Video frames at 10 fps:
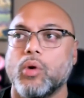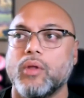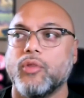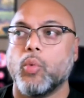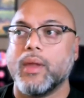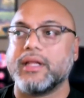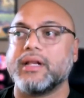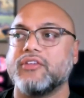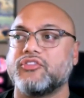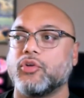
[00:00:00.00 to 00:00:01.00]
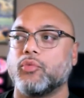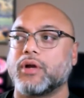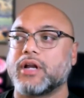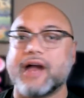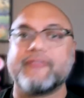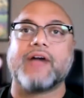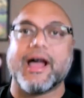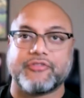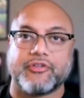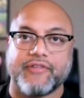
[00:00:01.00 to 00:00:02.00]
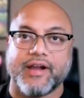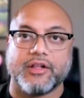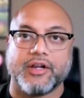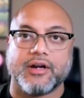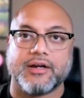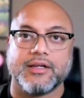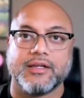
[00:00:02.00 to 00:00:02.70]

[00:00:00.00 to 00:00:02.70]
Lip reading: willingness to recover after failure?